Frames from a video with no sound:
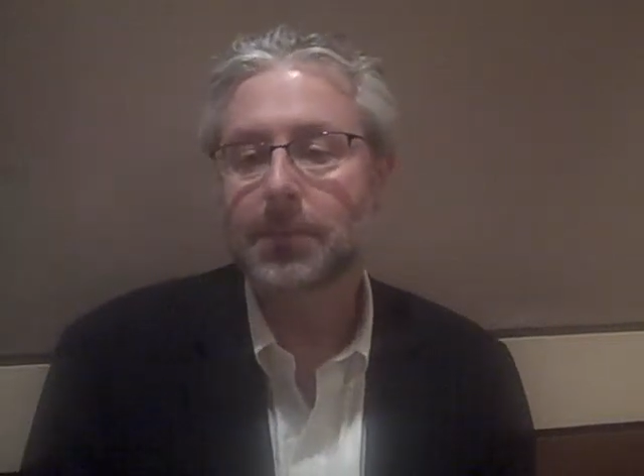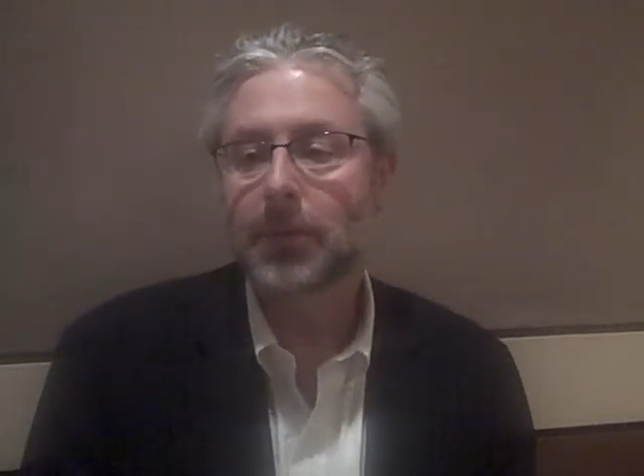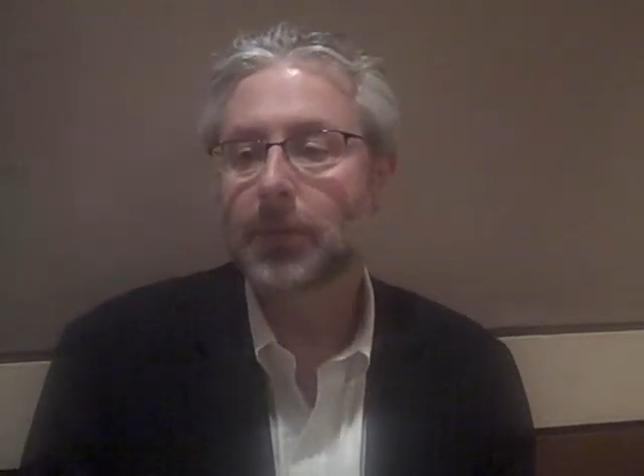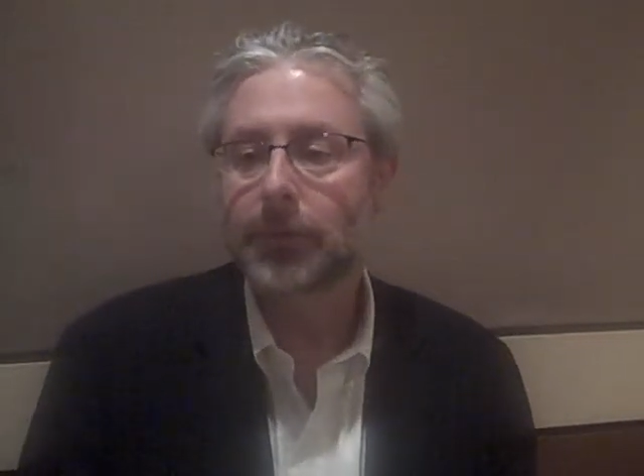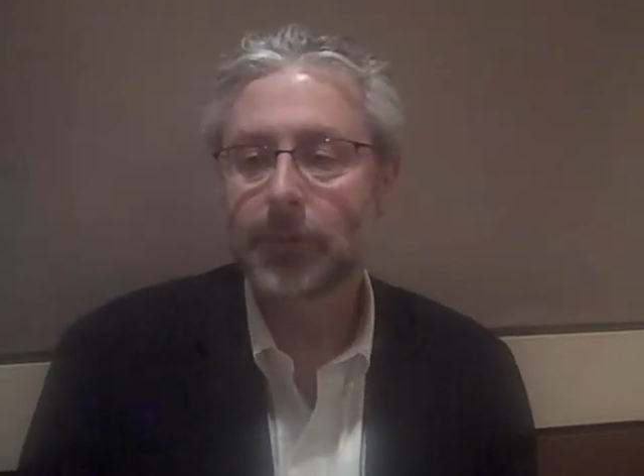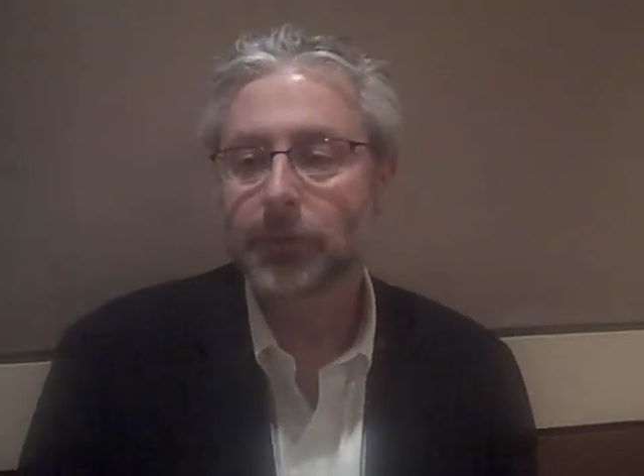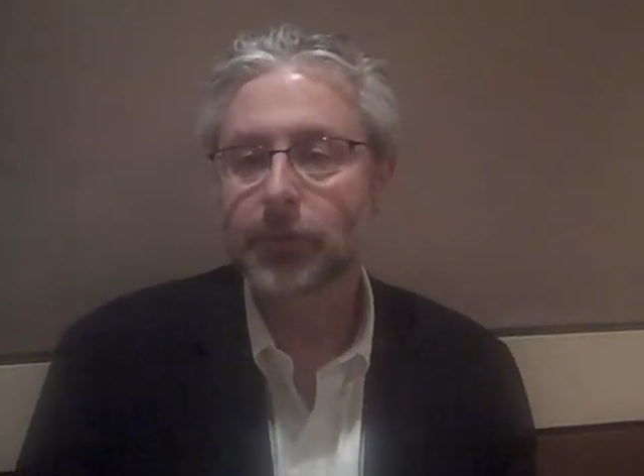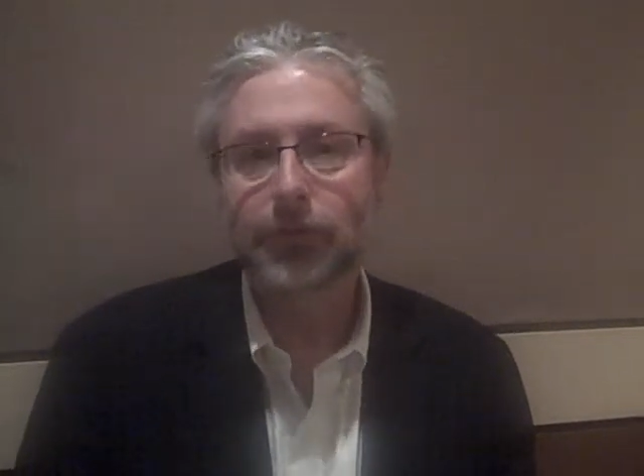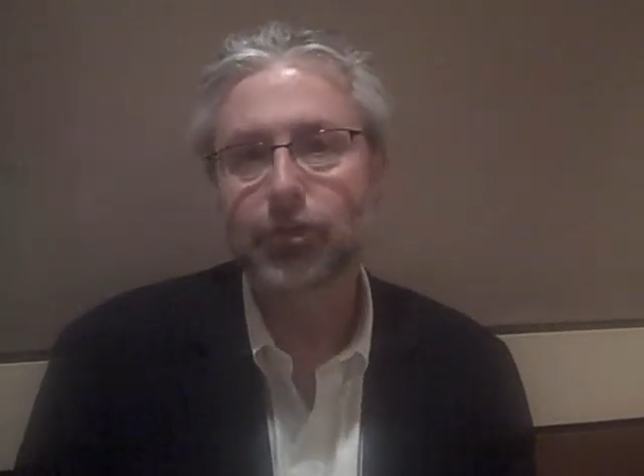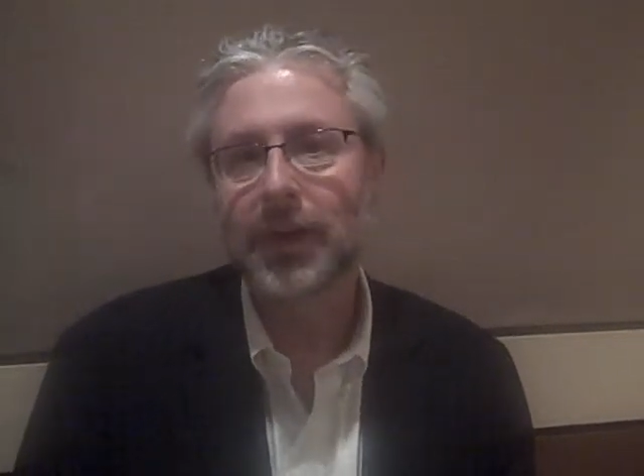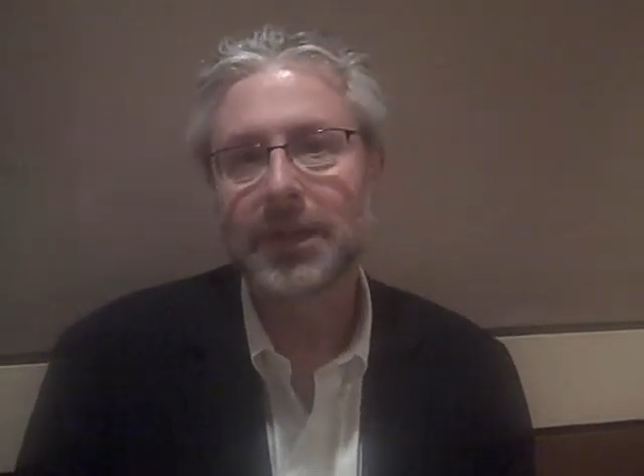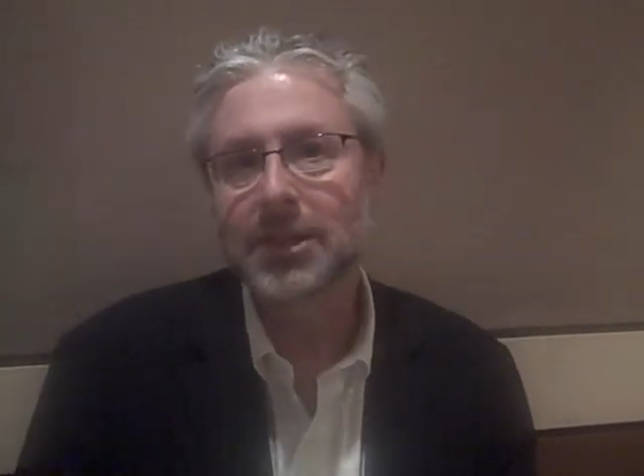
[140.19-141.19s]
beautiful sort of
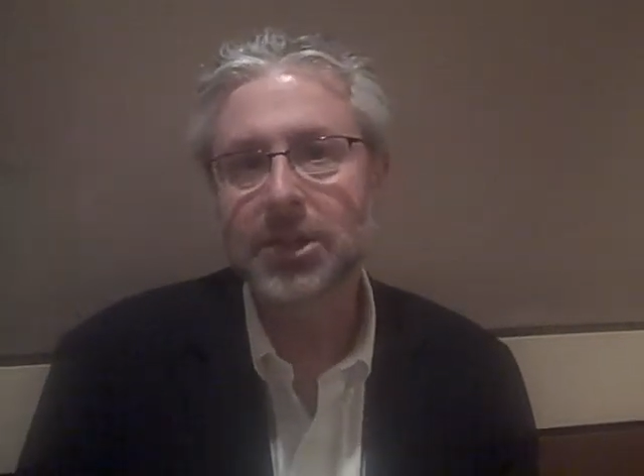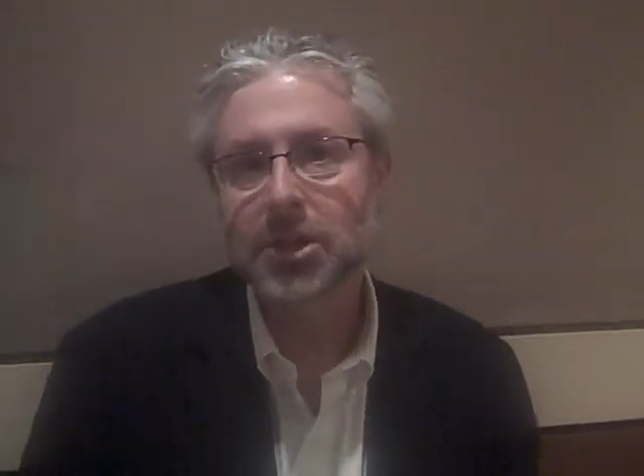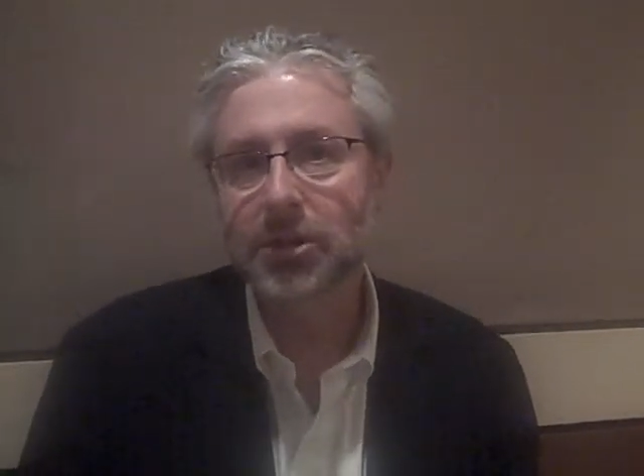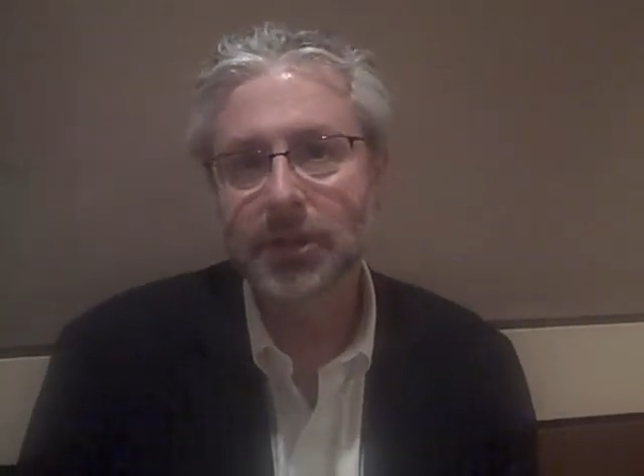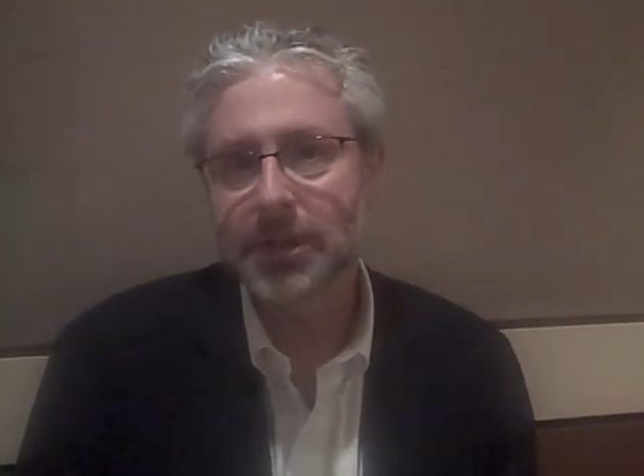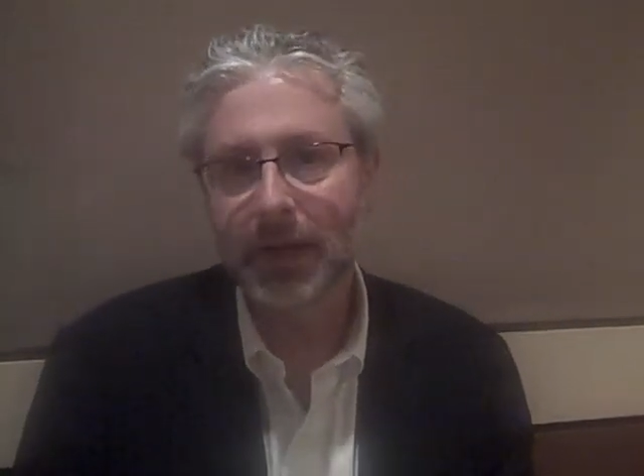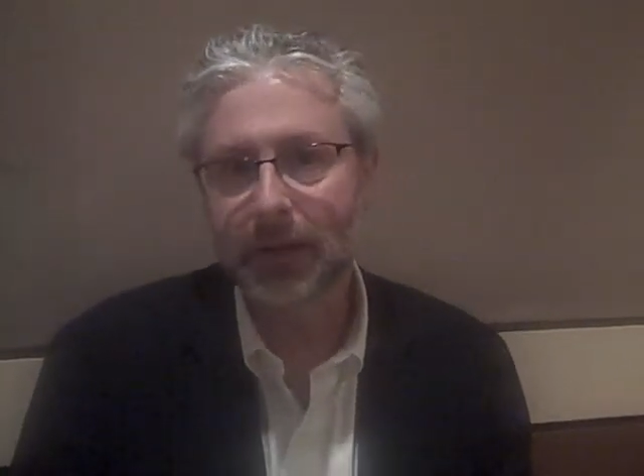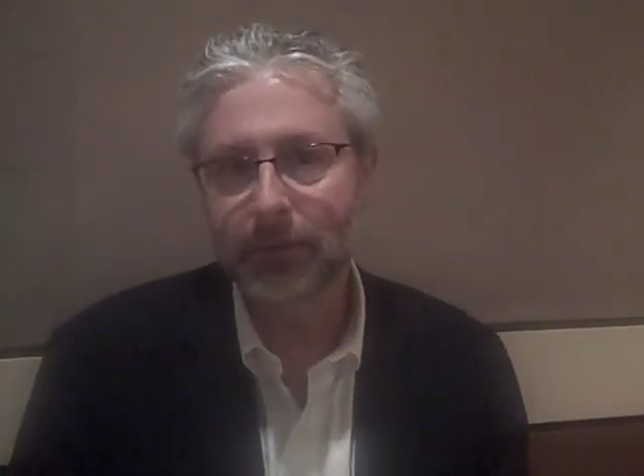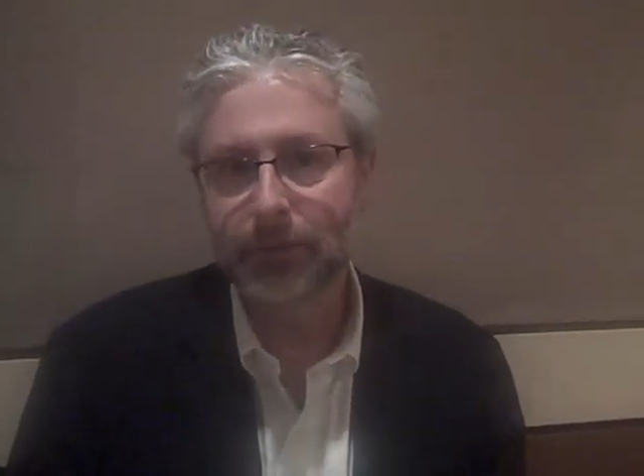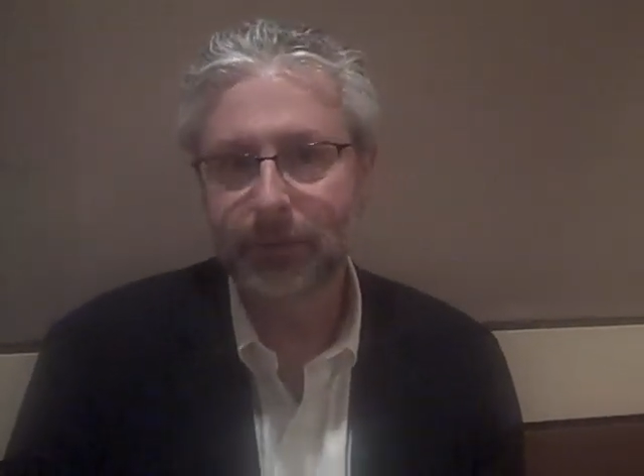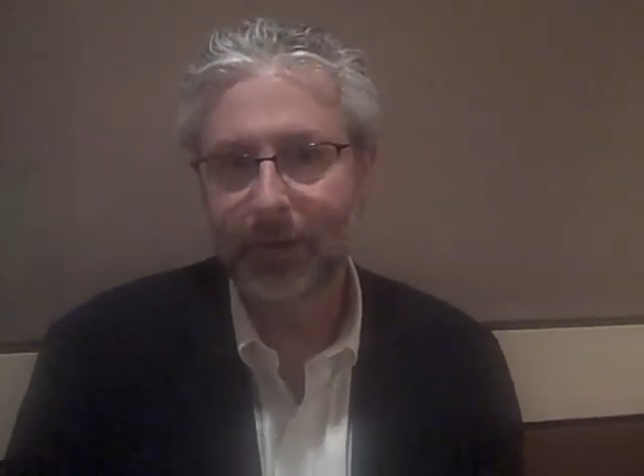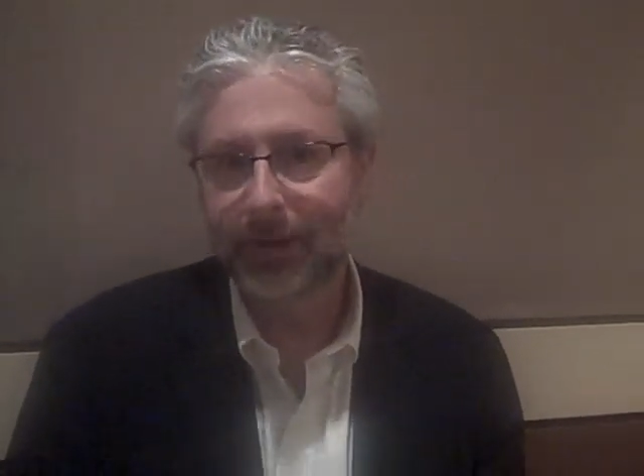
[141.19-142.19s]
transitional set of